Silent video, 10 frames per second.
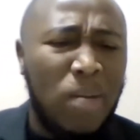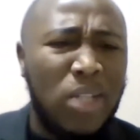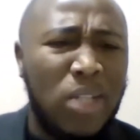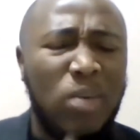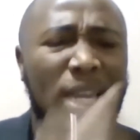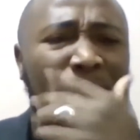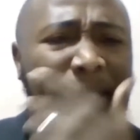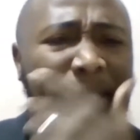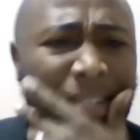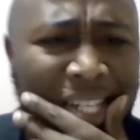And so here
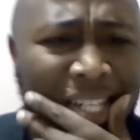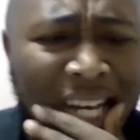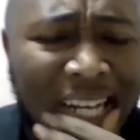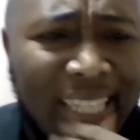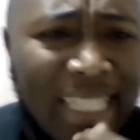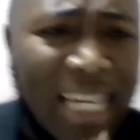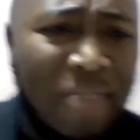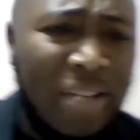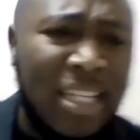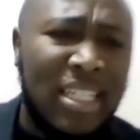it is,
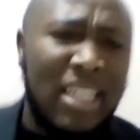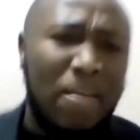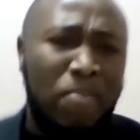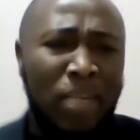David is in a